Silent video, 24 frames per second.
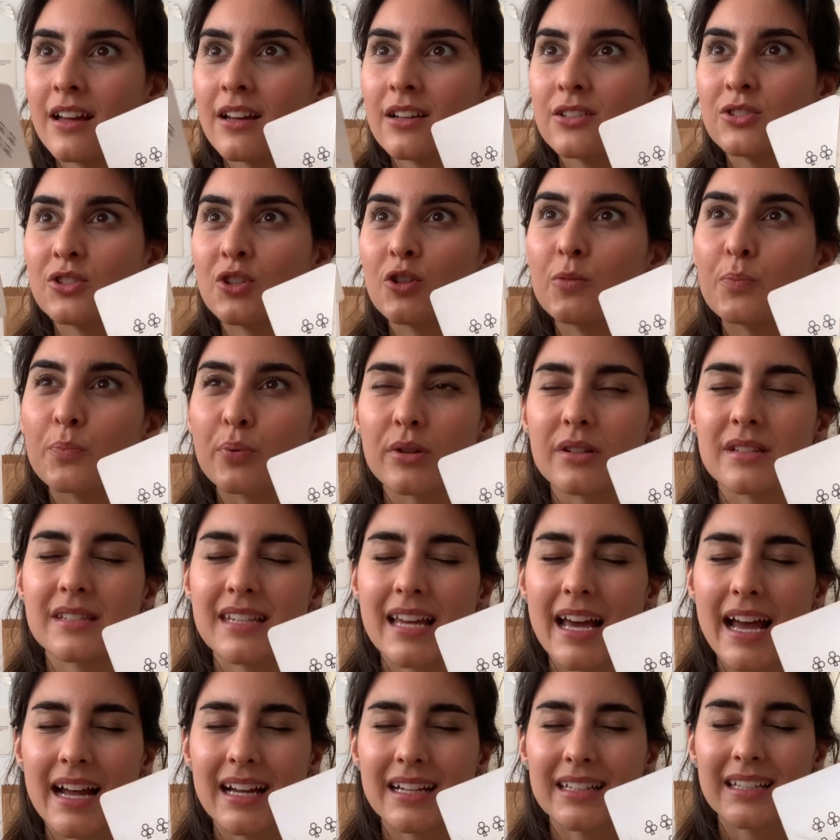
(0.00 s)
to
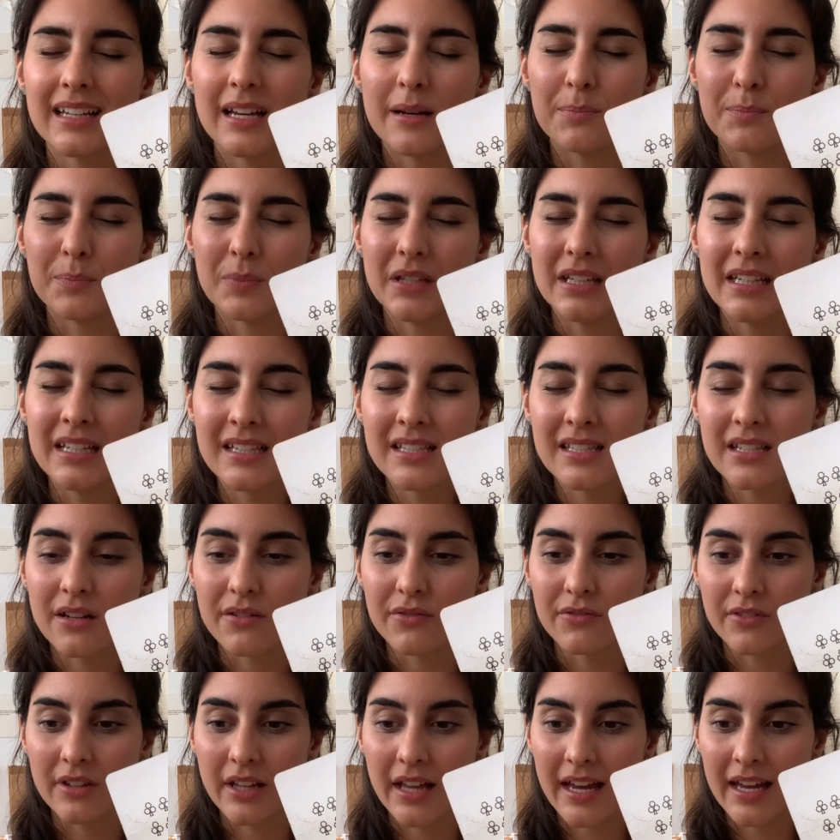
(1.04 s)
protect a piece of
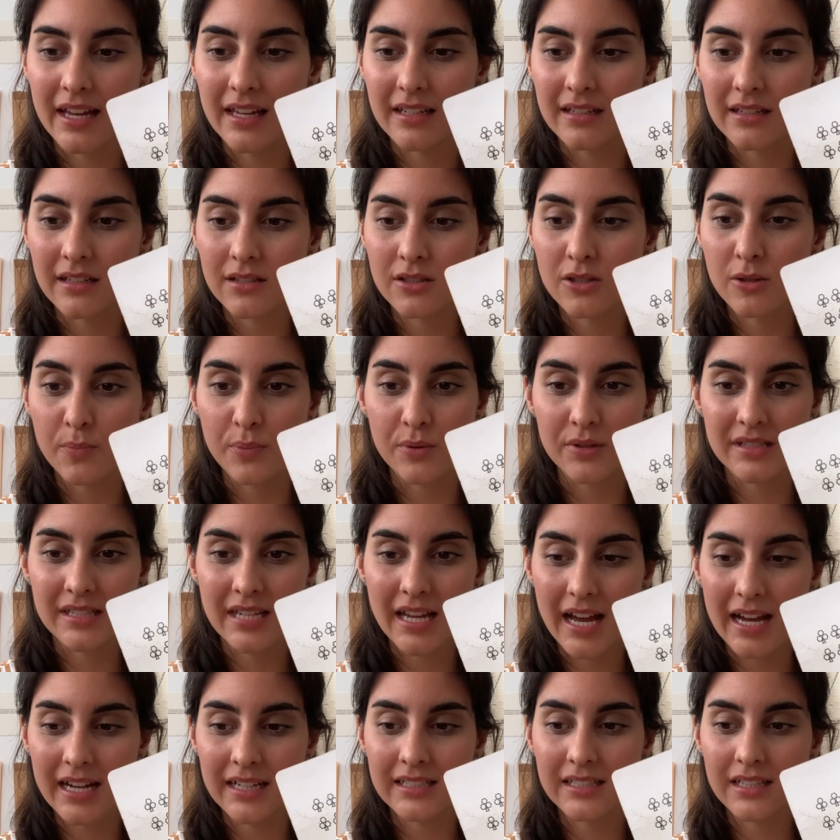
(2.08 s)
land, to
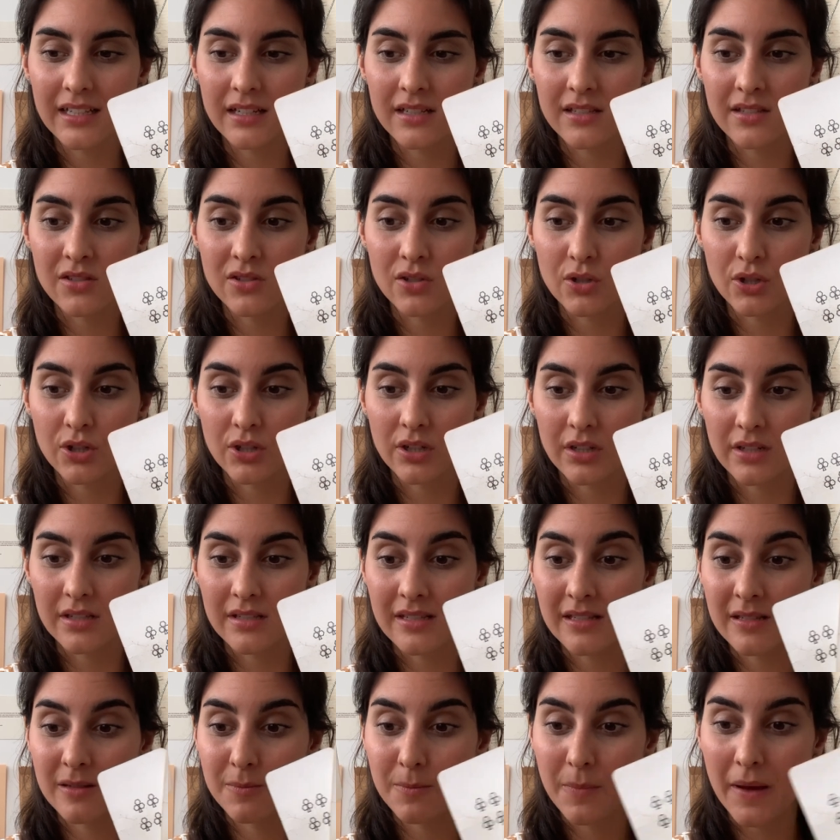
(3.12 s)
protect a certain
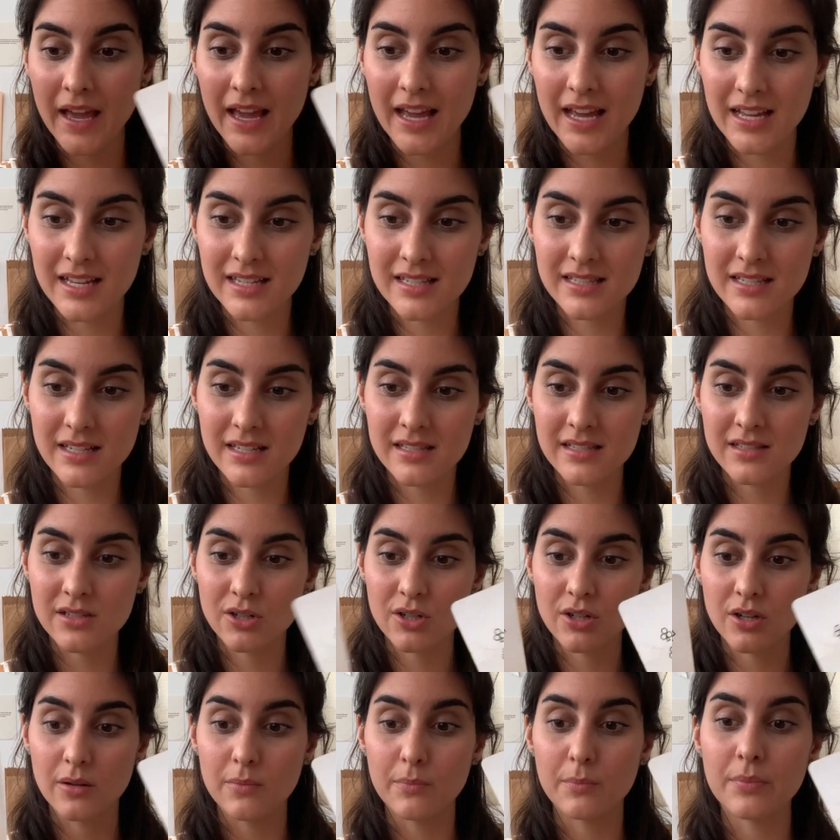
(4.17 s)
space, a
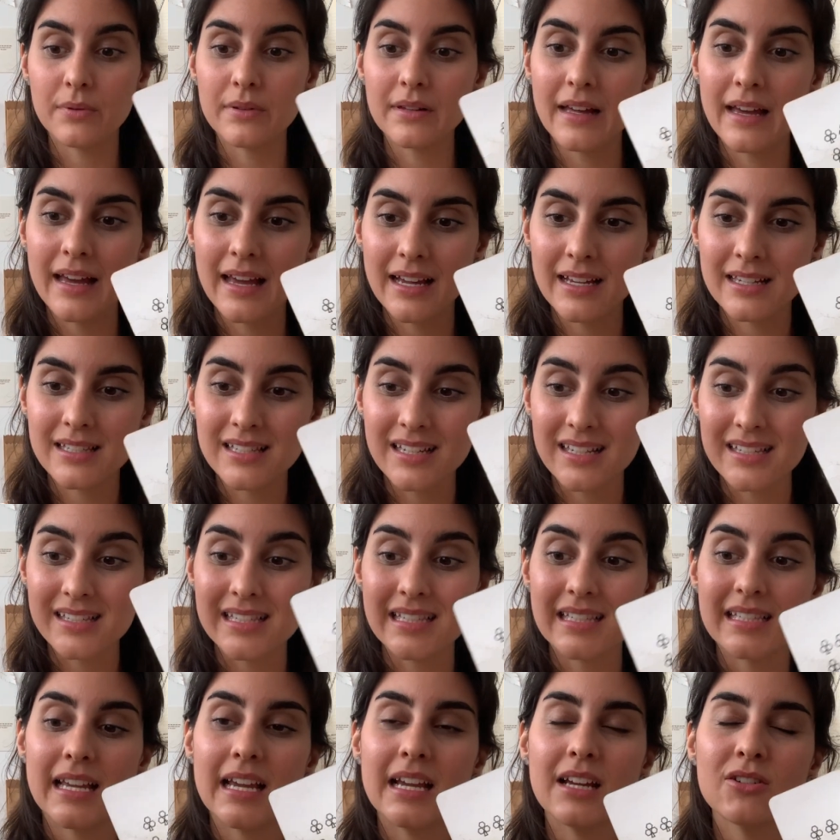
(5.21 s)
certain place, a
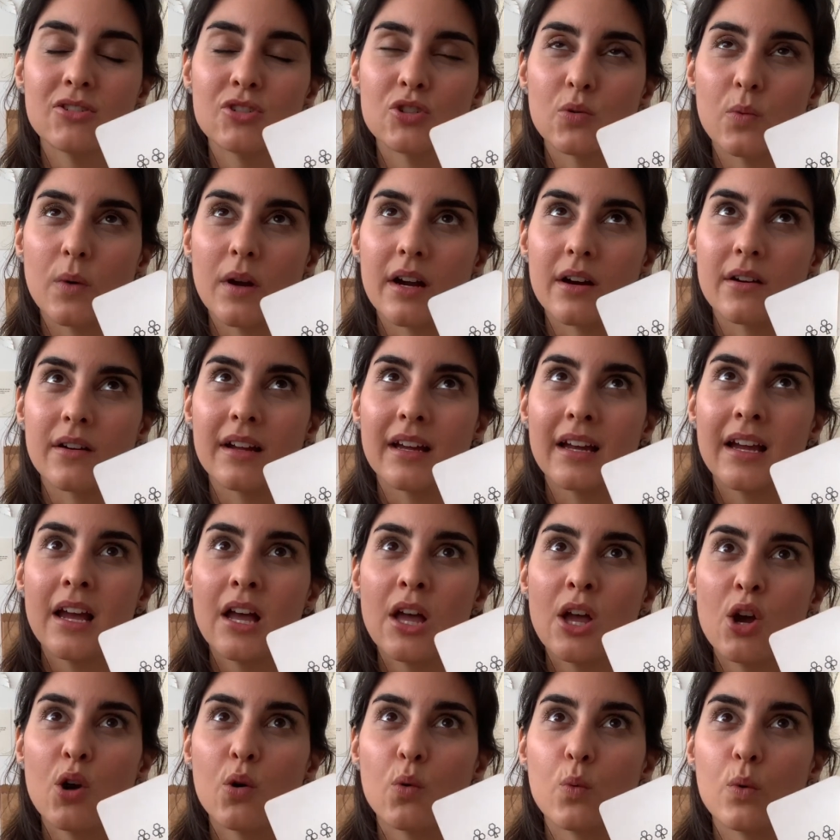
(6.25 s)
sanctuary,
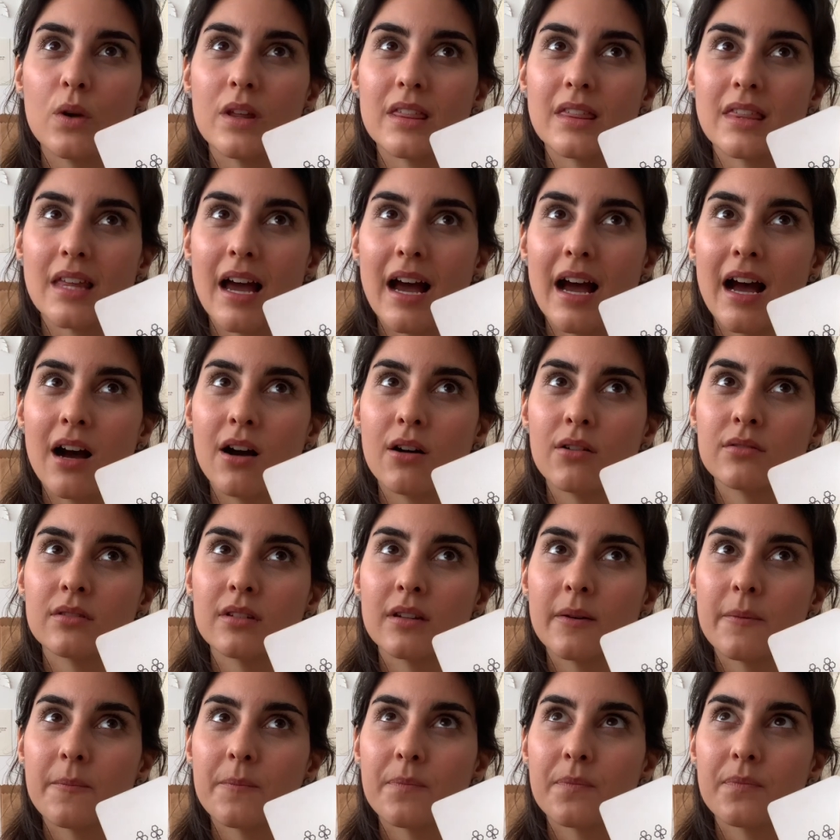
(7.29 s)
without
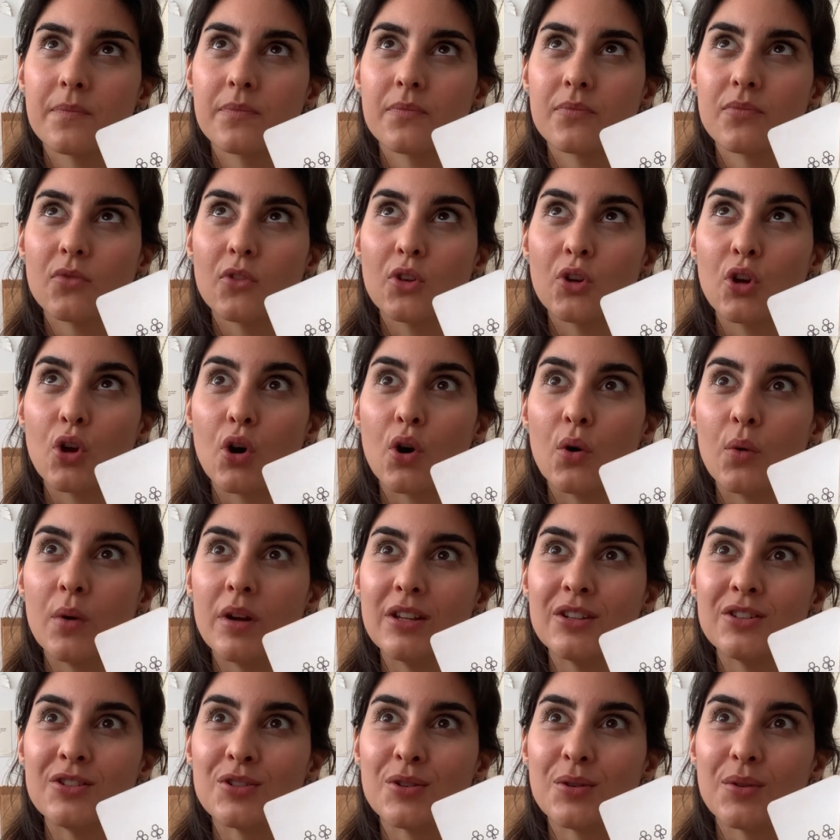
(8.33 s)

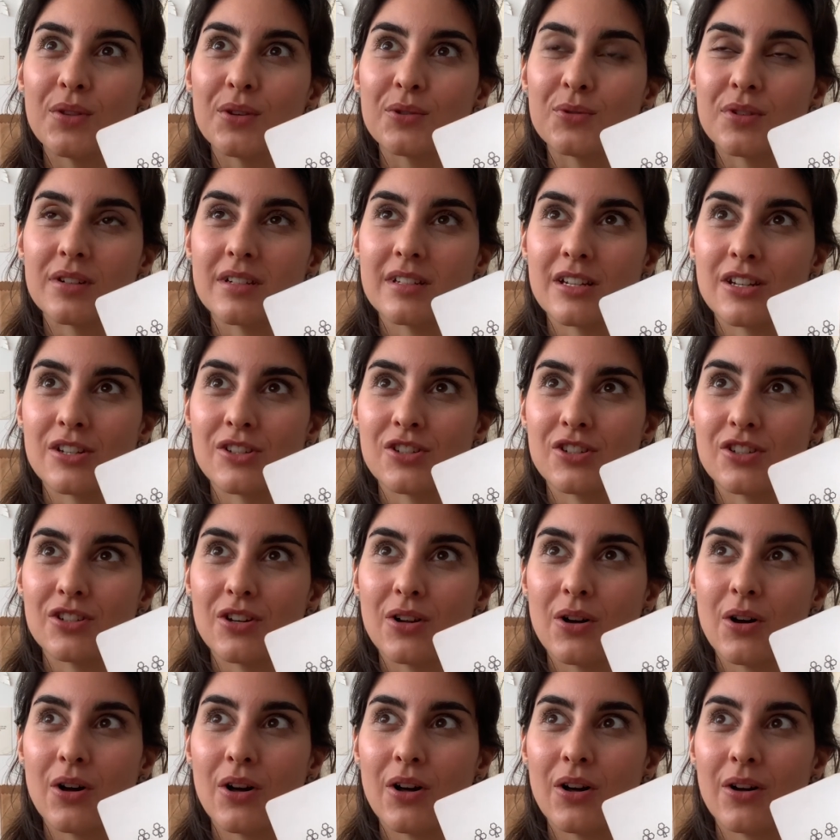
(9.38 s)
going to the
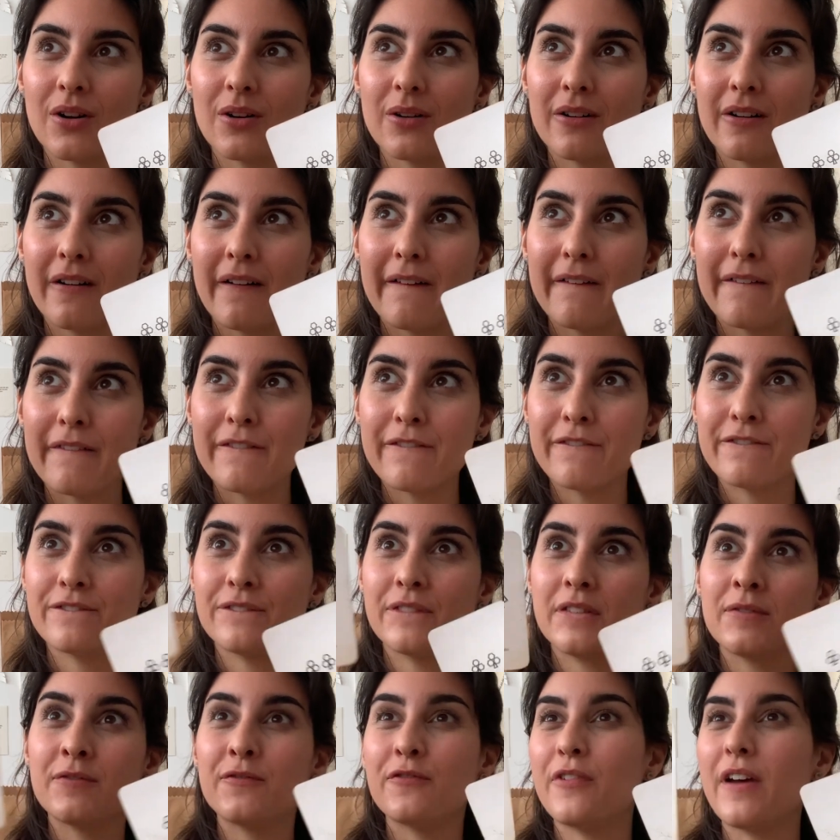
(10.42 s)
traditional
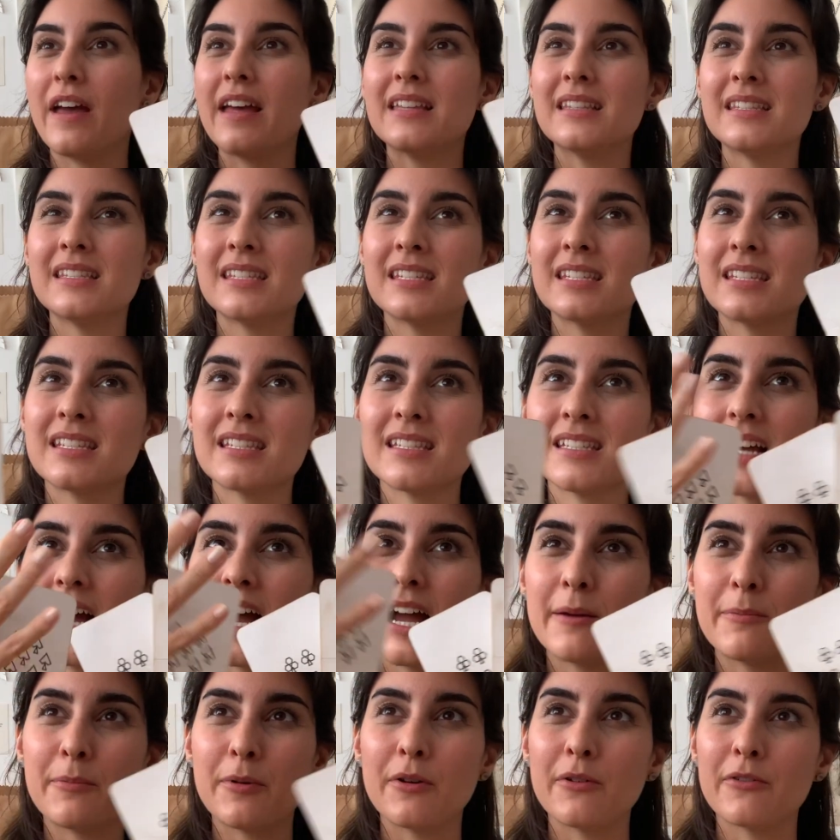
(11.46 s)
fence
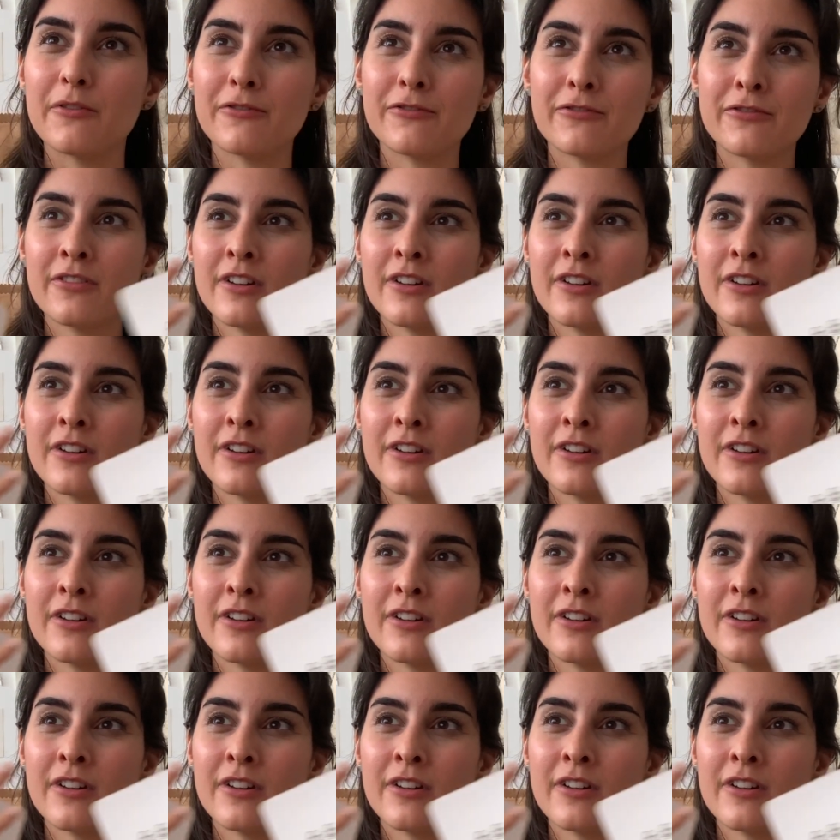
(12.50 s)
type of